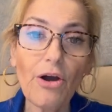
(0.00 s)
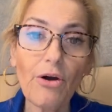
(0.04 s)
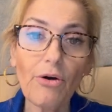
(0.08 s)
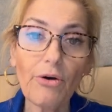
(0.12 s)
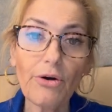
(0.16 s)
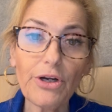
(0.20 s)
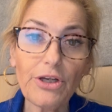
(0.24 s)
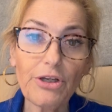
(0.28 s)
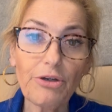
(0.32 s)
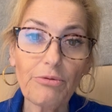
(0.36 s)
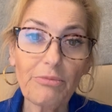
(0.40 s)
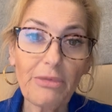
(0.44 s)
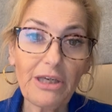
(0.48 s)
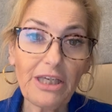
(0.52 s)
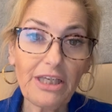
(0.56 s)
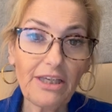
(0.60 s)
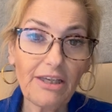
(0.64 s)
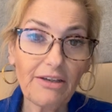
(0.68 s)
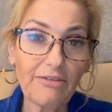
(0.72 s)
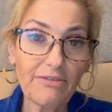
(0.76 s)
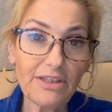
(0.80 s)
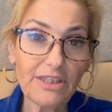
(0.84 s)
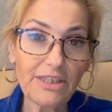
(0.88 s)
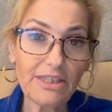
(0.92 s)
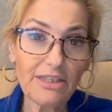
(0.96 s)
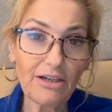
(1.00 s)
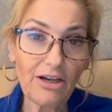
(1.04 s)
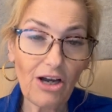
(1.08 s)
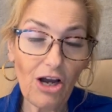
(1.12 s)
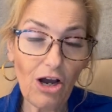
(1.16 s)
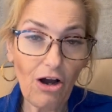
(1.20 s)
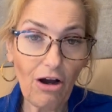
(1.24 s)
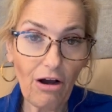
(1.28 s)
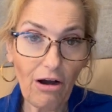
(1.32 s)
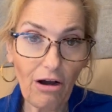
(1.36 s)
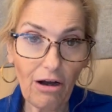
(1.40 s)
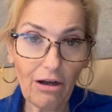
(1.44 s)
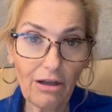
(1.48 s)
or you may give us a
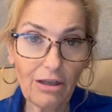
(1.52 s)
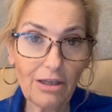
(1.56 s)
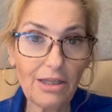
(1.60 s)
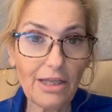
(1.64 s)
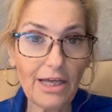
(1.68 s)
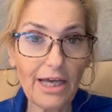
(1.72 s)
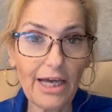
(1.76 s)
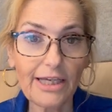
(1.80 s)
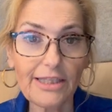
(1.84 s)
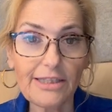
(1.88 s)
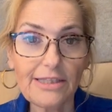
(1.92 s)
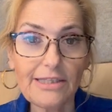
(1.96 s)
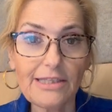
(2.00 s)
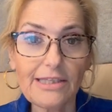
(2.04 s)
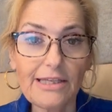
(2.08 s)
call at